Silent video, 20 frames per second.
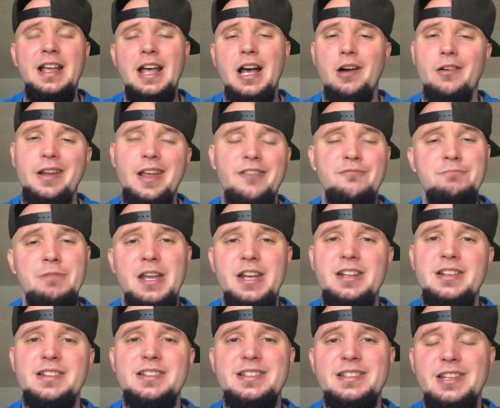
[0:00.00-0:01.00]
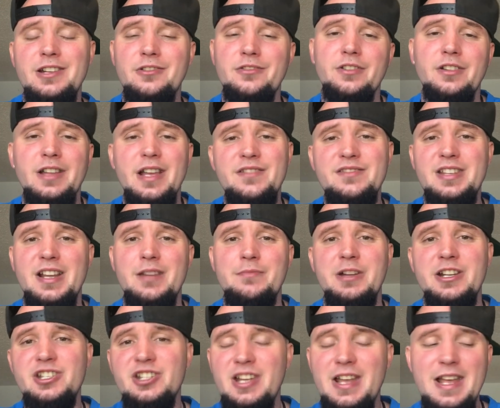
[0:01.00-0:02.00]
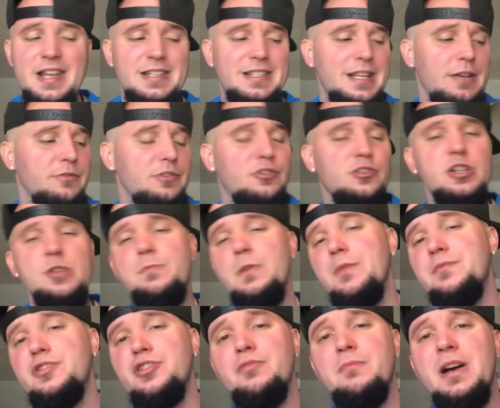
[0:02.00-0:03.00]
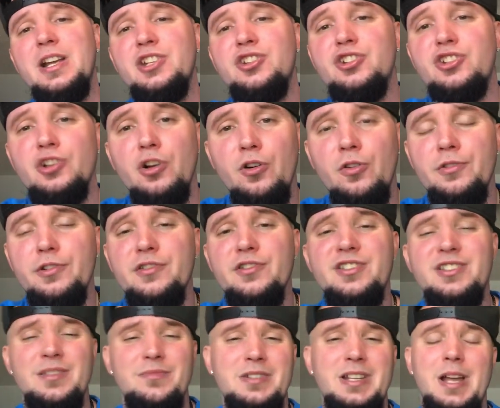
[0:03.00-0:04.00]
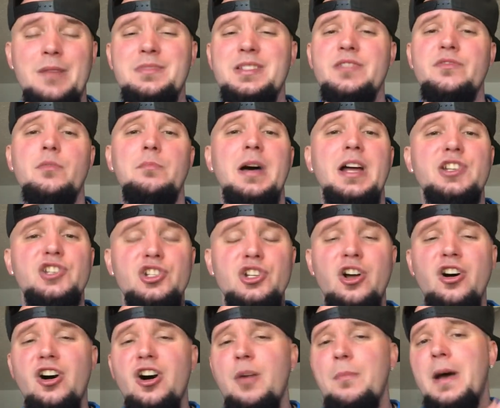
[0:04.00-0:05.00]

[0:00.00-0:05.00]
I would have pain in the center of the left side of my chest that would creep up to my shoulder, sometimes even my jaw,